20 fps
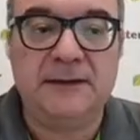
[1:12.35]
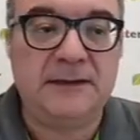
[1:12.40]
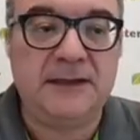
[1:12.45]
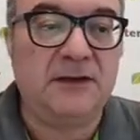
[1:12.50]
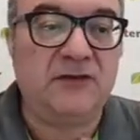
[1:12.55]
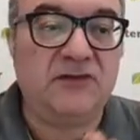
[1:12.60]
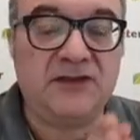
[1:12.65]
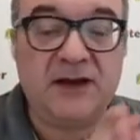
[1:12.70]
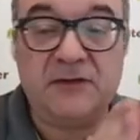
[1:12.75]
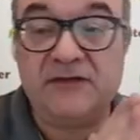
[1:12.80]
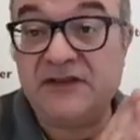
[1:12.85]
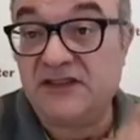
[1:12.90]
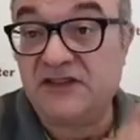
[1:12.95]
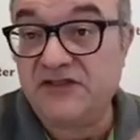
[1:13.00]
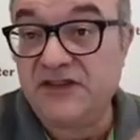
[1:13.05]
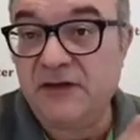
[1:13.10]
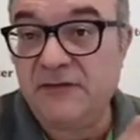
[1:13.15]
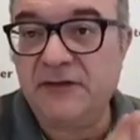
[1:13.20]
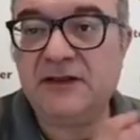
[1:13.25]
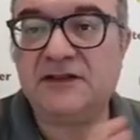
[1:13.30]
Enthalpy
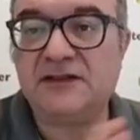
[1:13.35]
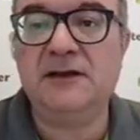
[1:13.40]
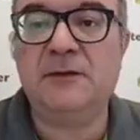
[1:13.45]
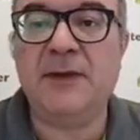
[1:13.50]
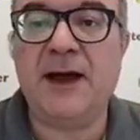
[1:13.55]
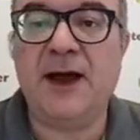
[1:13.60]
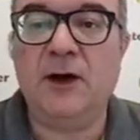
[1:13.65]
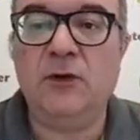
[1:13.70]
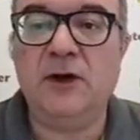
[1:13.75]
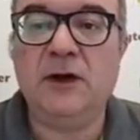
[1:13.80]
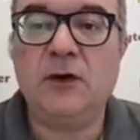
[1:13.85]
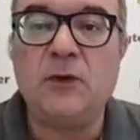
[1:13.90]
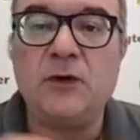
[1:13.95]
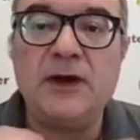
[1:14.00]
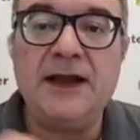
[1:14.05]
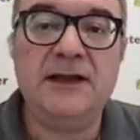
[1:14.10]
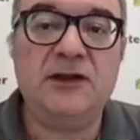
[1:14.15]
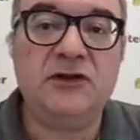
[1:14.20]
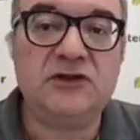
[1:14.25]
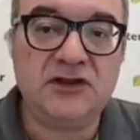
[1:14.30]
determines the power or
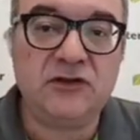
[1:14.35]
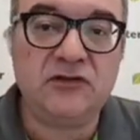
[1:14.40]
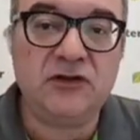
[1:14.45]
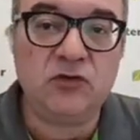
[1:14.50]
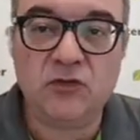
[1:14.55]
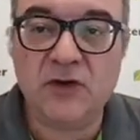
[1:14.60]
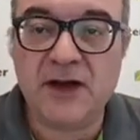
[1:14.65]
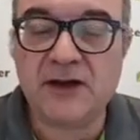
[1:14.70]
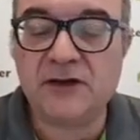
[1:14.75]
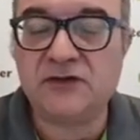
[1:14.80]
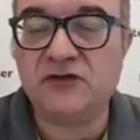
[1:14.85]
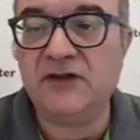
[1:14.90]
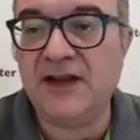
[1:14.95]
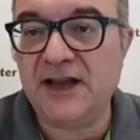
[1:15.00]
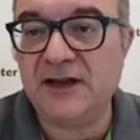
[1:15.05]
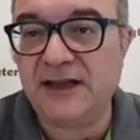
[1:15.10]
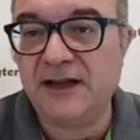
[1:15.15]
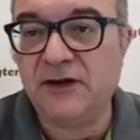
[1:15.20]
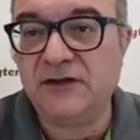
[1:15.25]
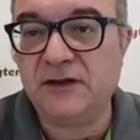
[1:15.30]
energy required to
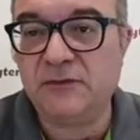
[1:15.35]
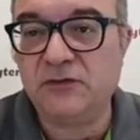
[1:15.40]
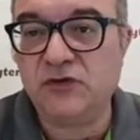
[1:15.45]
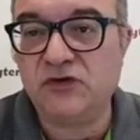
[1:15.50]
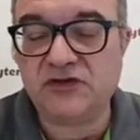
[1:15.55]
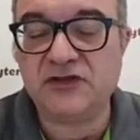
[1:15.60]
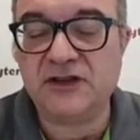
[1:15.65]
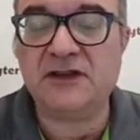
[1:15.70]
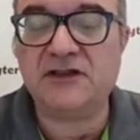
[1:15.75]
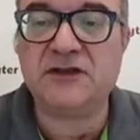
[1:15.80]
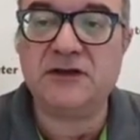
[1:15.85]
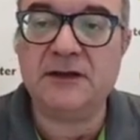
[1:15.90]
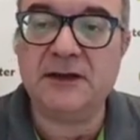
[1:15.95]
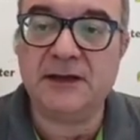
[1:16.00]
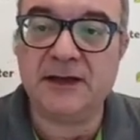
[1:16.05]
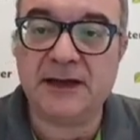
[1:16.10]
carry out a process